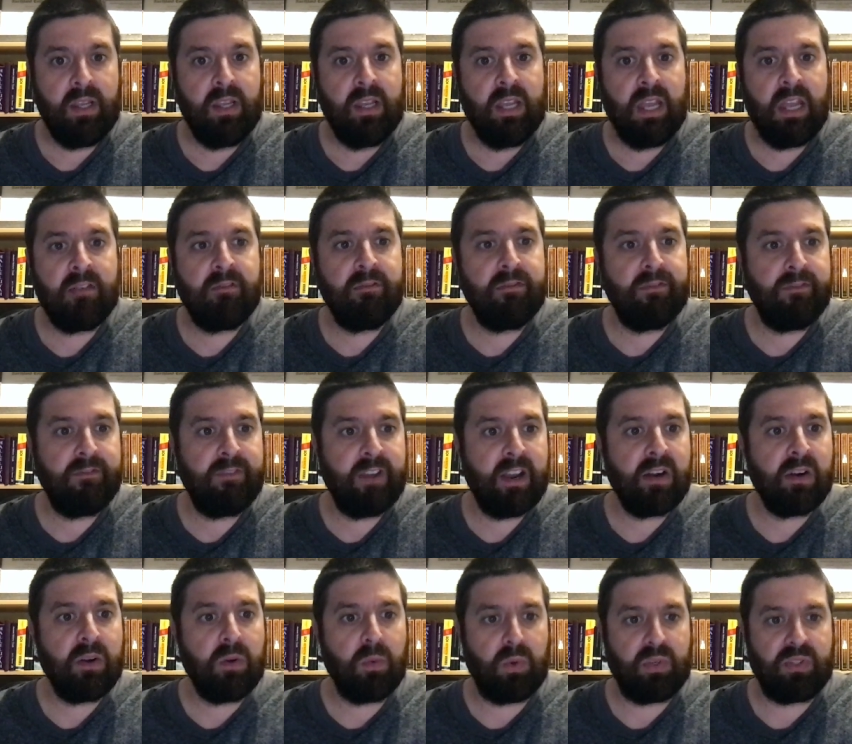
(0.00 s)
And
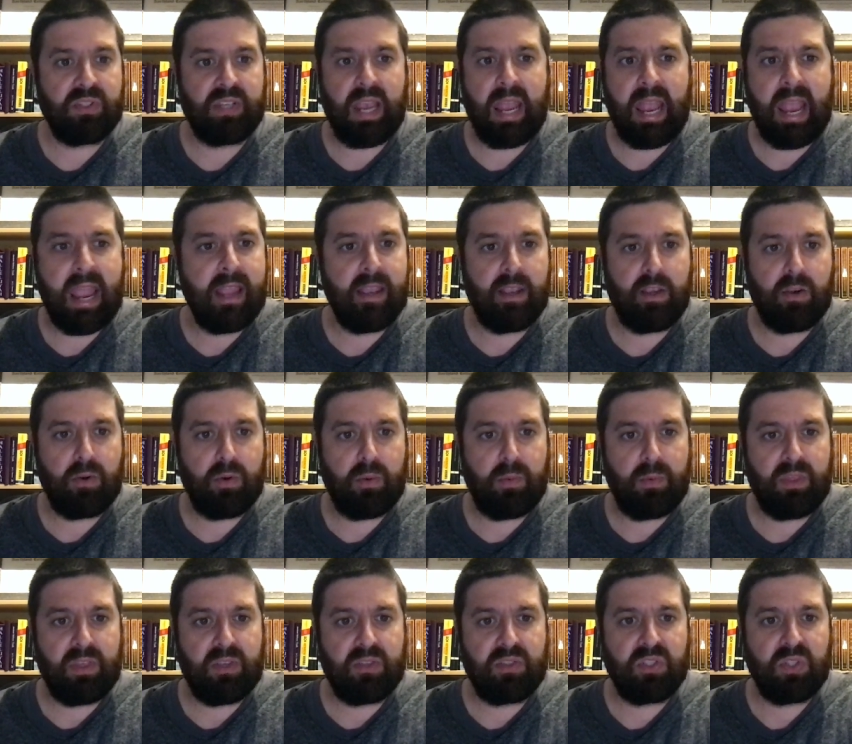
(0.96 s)
Pharaoh was angry
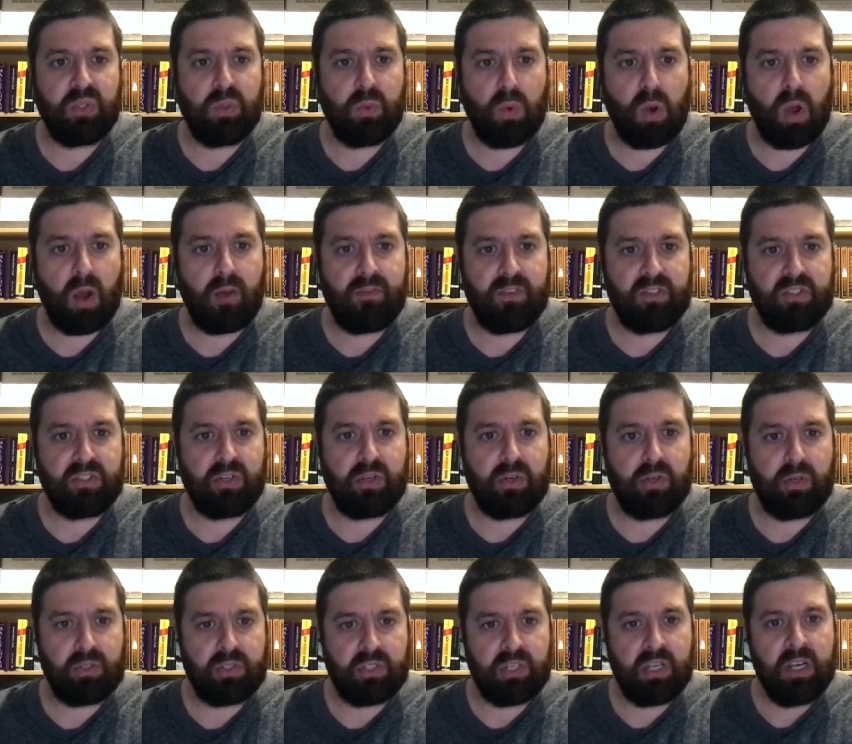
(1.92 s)
with his two
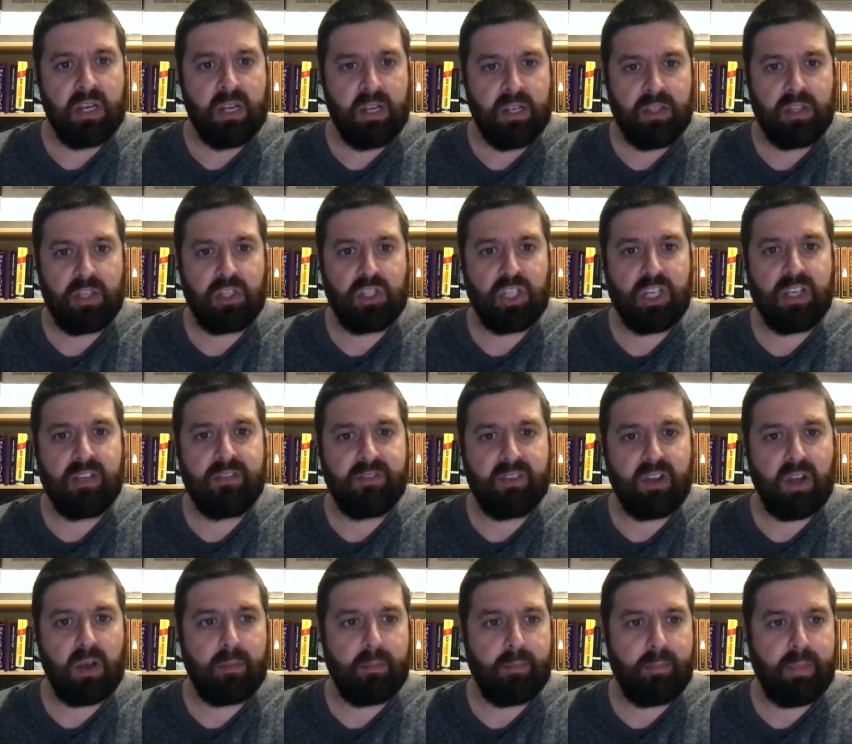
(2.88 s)
officers, the chief
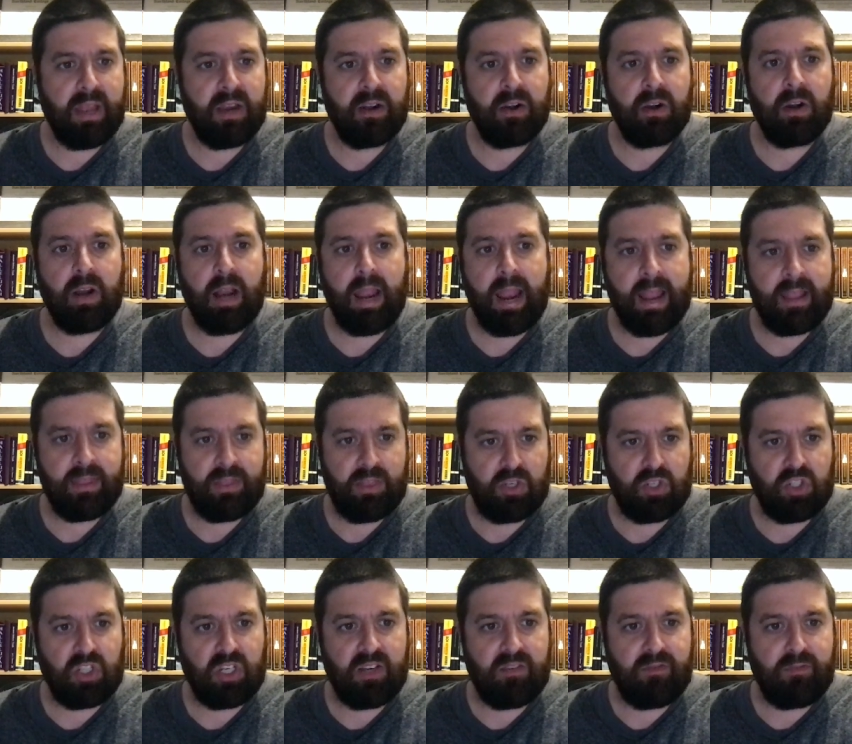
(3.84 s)
cupbearer and the
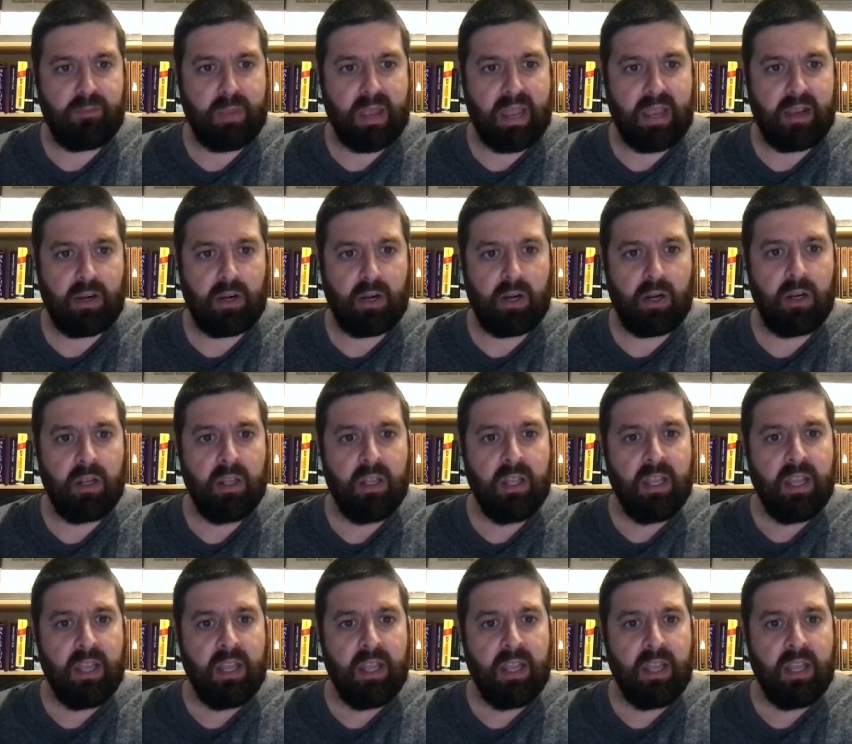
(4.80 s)
chief baker,